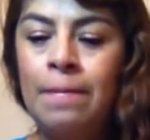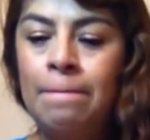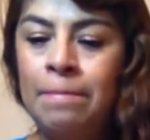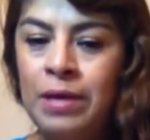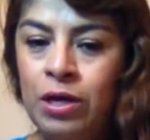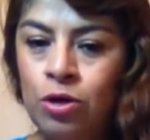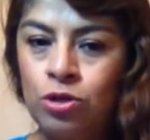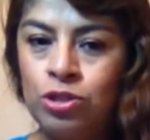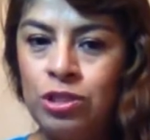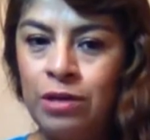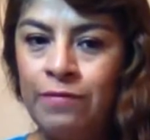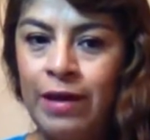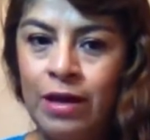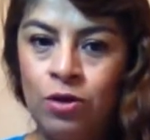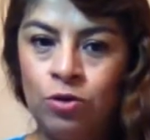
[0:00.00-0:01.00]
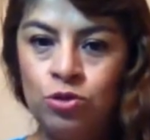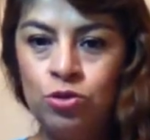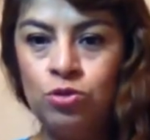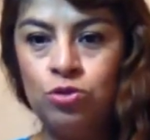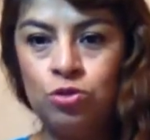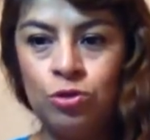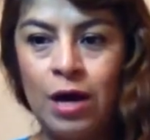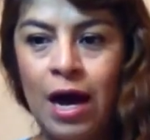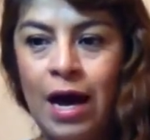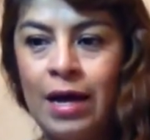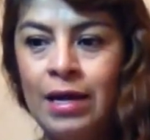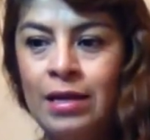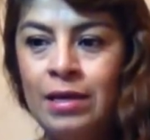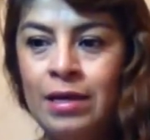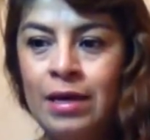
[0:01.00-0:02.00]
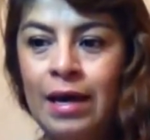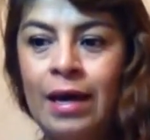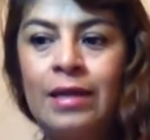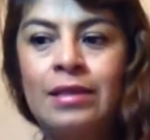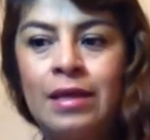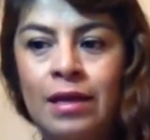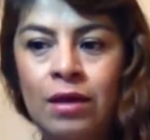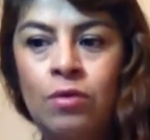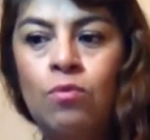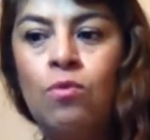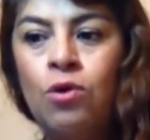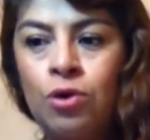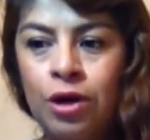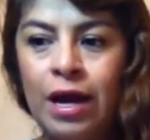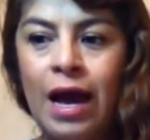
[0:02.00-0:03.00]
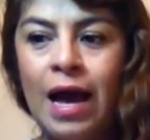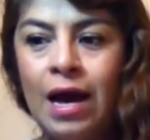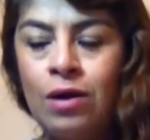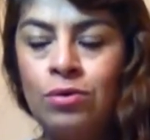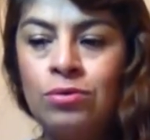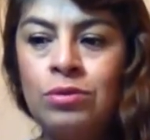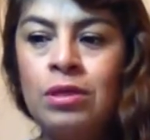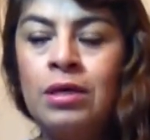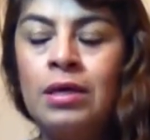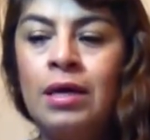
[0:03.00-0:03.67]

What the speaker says: because even though you tried, it didn't work out.